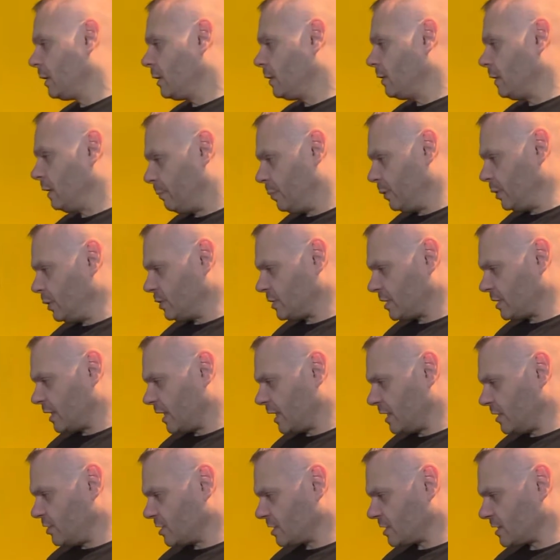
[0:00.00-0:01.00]
The
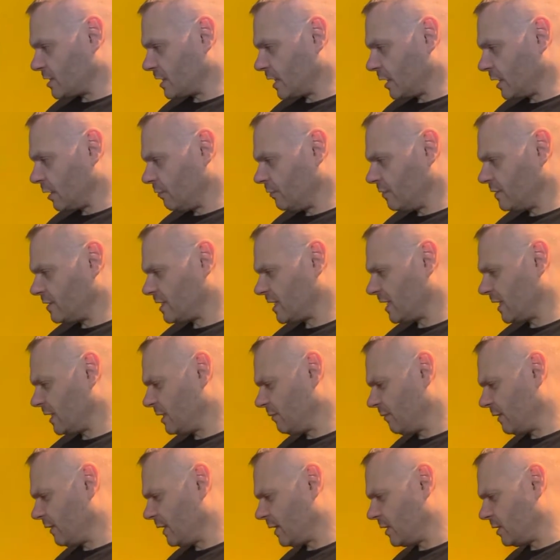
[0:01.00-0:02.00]
birdcage itself is kind
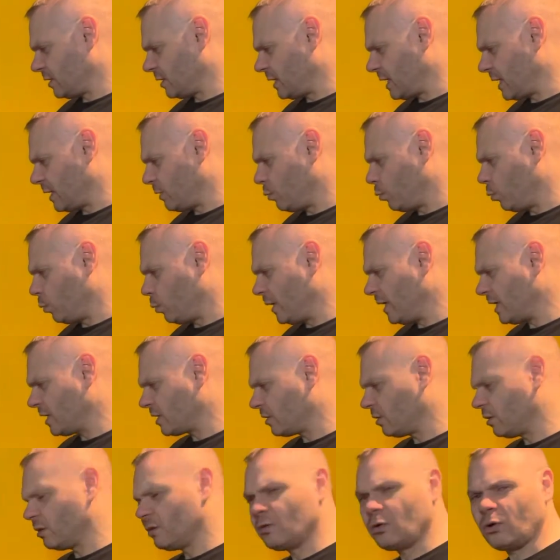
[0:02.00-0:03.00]
of like a
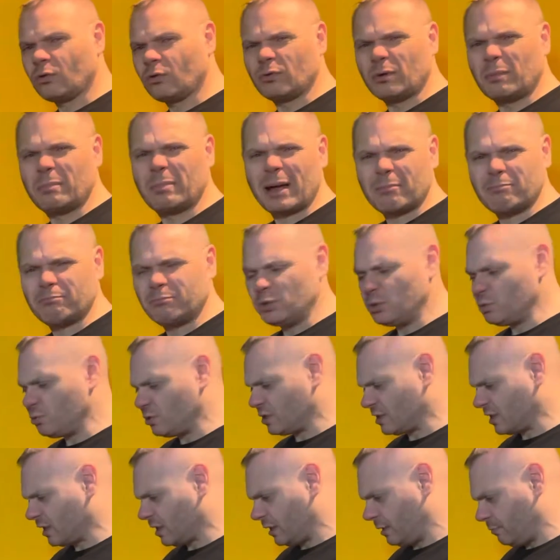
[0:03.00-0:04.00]
wicker or a bamboo
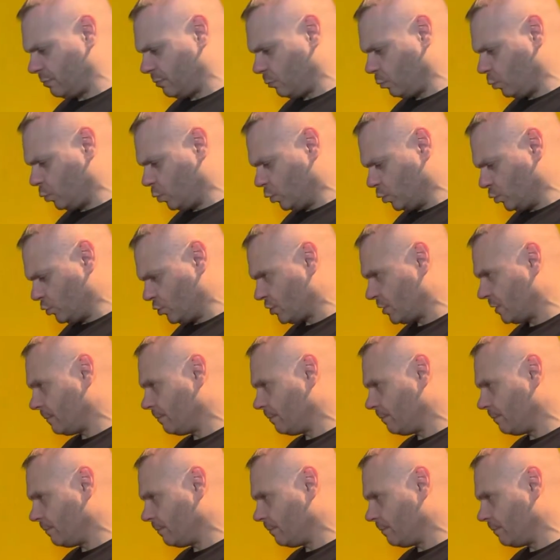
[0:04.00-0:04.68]
type wood.